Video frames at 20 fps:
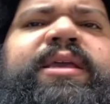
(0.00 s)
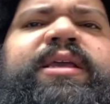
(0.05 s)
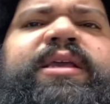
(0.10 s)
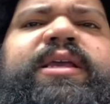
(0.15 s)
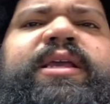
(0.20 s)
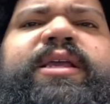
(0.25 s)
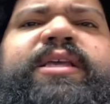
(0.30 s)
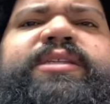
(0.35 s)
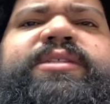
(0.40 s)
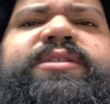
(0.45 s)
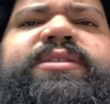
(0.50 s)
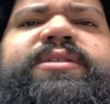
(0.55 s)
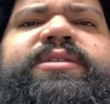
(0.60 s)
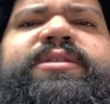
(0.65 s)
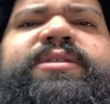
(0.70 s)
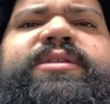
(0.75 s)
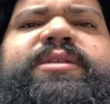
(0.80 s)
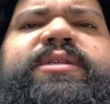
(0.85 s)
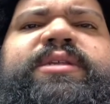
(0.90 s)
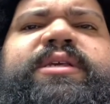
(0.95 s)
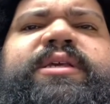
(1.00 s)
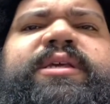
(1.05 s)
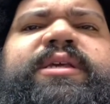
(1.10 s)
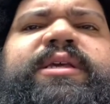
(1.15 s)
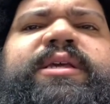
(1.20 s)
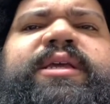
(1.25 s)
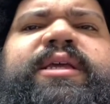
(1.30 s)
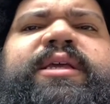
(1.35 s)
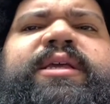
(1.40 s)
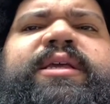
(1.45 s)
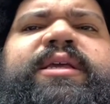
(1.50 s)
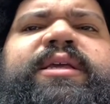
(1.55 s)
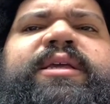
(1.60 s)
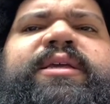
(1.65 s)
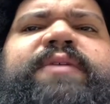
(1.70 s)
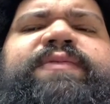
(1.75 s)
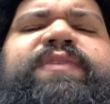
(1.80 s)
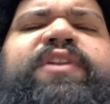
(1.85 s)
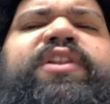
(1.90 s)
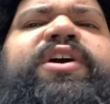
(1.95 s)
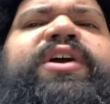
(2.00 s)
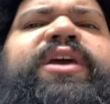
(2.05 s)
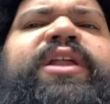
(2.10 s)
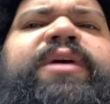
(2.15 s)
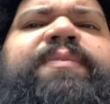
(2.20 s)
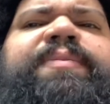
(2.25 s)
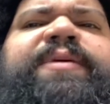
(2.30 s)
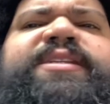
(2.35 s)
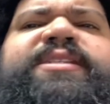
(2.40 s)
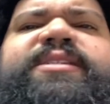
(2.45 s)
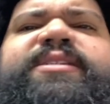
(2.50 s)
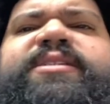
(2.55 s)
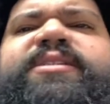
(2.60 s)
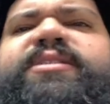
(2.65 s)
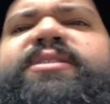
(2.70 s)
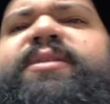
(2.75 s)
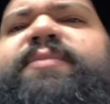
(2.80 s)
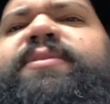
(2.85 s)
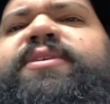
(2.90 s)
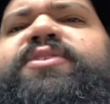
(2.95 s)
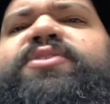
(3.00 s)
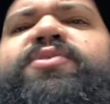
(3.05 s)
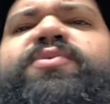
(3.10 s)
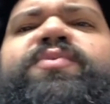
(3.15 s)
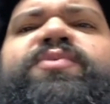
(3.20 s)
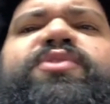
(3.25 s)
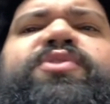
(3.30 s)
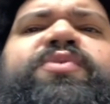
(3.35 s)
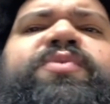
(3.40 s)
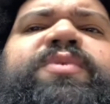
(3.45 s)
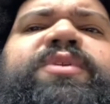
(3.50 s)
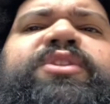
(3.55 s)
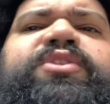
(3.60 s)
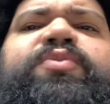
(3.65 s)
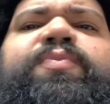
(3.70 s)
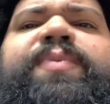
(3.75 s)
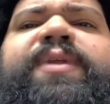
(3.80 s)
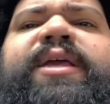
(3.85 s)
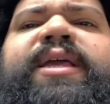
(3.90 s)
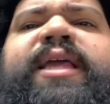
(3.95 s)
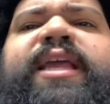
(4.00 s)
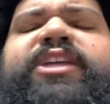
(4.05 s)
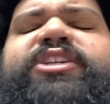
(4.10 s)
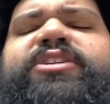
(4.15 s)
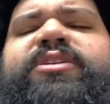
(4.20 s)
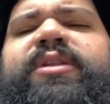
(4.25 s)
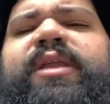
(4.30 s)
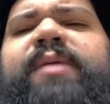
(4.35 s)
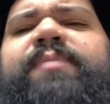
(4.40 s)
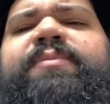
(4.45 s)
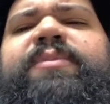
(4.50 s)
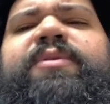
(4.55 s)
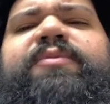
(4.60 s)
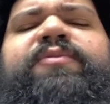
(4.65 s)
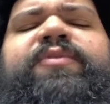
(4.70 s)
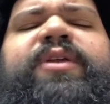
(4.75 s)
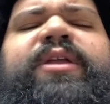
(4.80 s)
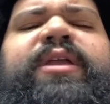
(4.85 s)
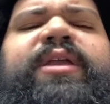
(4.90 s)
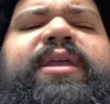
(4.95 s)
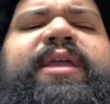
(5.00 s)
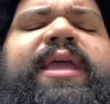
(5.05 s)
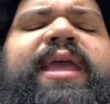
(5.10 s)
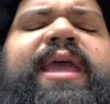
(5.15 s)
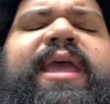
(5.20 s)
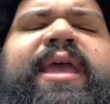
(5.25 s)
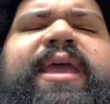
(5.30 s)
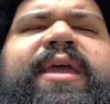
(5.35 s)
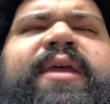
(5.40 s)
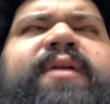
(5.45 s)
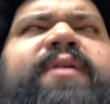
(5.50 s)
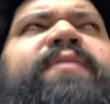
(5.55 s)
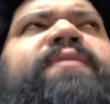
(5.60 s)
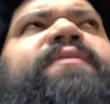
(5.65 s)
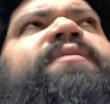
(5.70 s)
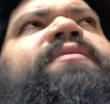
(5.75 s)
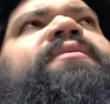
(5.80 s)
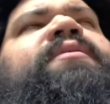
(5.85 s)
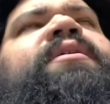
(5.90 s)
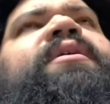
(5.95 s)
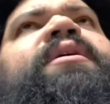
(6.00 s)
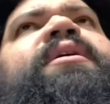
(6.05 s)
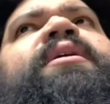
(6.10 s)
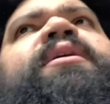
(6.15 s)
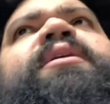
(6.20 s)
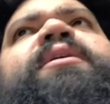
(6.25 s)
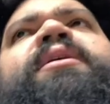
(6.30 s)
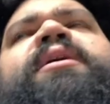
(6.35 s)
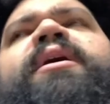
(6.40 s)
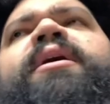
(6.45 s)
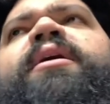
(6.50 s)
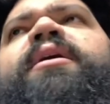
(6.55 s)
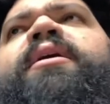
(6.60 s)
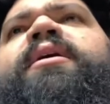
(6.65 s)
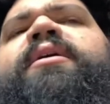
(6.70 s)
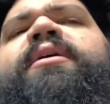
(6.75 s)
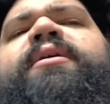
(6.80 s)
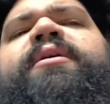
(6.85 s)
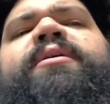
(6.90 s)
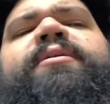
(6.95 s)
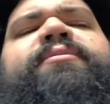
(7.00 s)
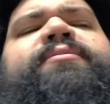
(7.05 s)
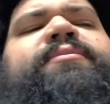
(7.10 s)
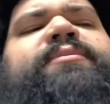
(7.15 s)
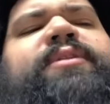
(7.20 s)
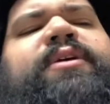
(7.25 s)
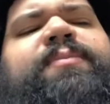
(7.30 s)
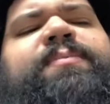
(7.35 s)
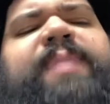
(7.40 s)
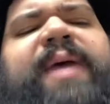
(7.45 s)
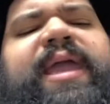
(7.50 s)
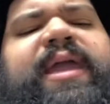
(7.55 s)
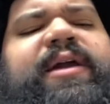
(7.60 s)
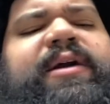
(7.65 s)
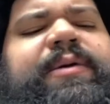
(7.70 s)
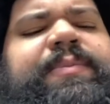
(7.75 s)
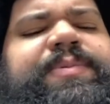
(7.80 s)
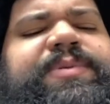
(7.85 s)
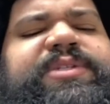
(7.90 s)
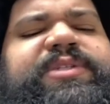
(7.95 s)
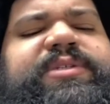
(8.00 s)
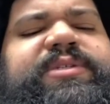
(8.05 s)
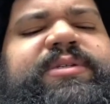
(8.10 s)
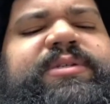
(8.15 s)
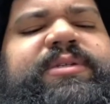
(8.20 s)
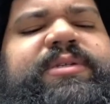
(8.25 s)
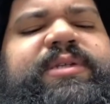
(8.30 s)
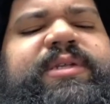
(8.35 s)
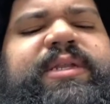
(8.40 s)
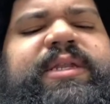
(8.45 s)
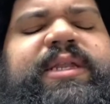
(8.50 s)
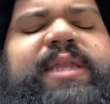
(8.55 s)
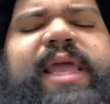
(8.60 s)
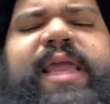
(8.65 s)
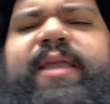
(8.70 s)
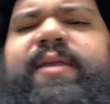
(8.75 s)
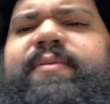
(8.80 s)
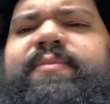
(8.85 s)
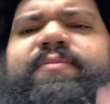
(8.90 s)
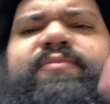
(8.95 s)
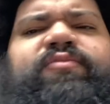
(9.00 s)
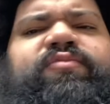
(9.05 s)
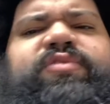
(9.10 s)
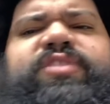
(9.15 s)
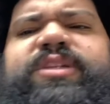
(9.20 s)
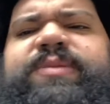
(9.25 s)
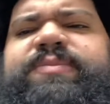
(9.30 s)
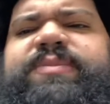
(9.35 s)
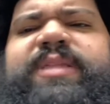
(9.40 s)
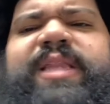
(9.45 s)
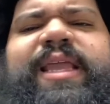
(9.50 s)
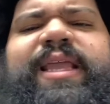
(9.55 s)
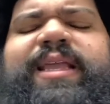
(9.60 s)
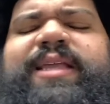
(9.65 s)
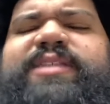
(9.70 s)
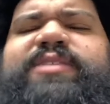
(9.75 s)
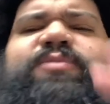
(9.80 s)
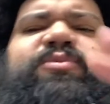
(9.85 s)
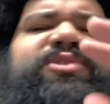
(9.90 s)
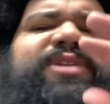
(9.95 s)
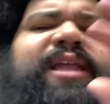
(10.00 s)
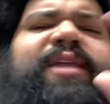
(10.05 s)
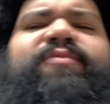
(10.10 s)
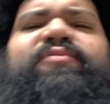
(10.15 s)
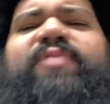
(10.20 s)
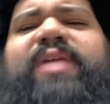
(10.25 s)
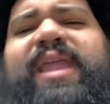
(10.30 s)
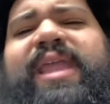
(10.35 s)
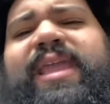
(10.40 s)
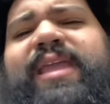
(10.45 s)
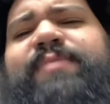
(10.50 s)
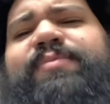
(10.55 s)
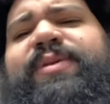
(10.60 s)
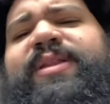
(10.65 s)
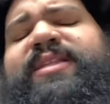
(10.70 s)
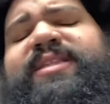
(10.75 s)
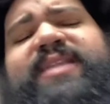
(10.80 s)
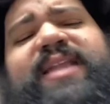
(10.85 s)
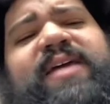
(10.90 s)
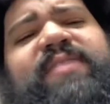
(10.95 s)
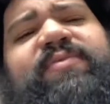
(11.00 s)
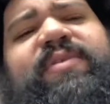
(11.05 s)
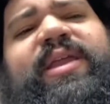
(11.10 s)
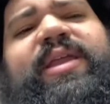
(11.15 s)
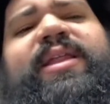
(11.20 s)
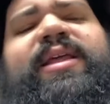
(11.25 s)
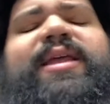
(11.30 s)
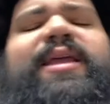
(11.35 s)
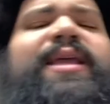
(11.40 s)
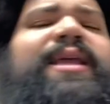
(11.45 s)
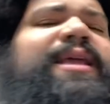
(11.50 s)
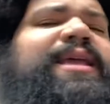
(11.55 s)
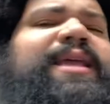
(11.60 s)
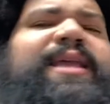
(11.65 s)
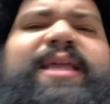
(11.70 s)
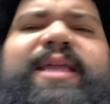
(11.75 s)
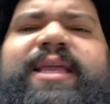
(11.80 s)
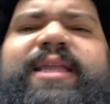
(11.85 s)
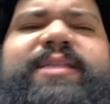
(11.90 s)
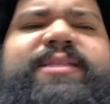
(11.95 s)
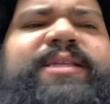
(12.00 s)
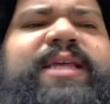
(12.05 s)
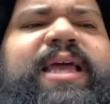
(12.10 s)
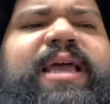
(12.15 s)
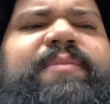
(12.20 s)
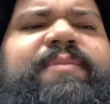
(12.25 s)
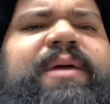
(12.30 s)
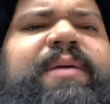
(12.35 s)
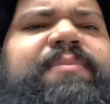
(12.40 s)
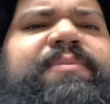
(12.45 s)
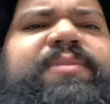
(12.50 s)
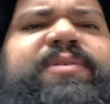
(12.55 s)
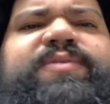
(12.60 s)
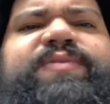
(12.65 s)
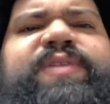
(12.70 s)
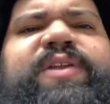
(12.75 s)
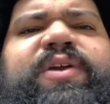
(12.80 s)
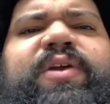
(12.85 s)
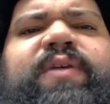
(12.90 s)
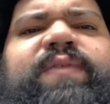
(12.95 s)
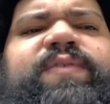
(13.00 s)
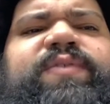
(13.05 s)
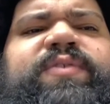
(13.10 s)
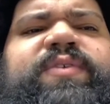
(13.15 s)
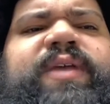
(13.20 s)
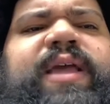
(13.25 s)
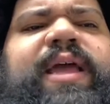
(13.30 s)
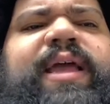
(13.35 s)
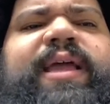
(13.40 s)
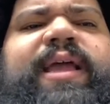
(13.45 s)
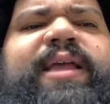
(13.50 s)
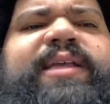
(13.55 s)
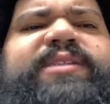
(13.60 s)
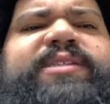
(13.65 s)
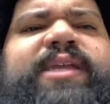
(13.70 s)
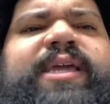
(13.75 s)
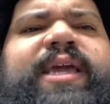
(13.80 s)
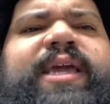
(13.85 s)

is if you look it up, it's something to do with duplication, like mirroring and uh, their backups. Like, like it's almost like RAID, but it's not RAID. It's I'm, I'm just really hard to I, I suck at